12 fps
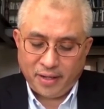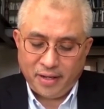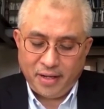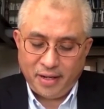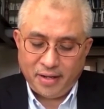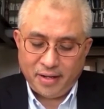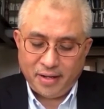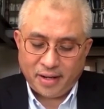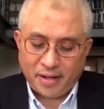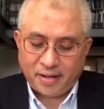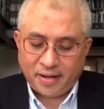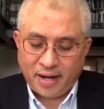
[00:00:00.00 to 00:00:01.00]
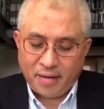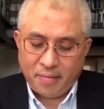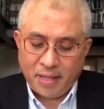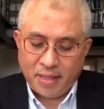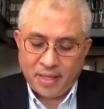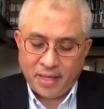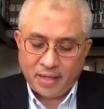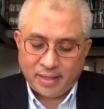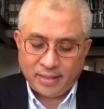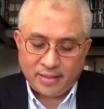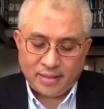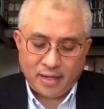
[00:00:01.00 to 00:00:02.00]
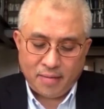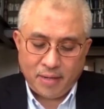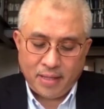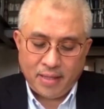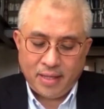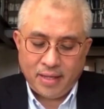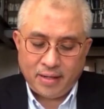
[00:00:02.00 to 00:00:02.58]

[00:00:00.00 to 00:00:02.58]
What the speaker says: Indeed, the credibility and sustainability